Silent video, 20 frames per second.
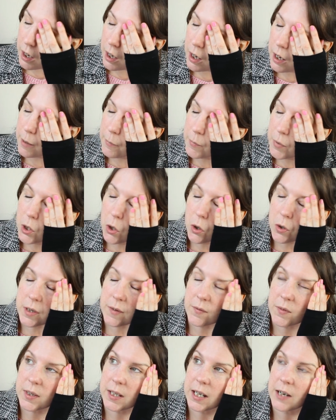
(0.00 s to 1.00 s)

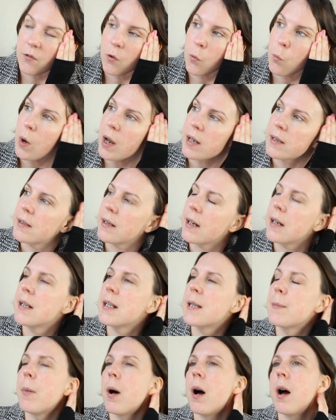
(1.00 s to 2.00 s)
Lots of Stephen West
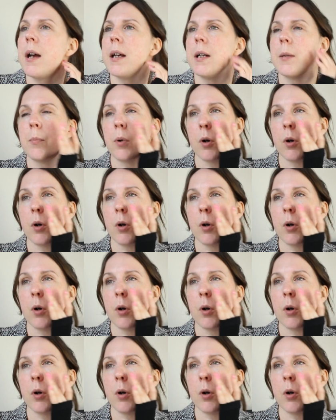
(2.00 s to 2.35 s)
inspired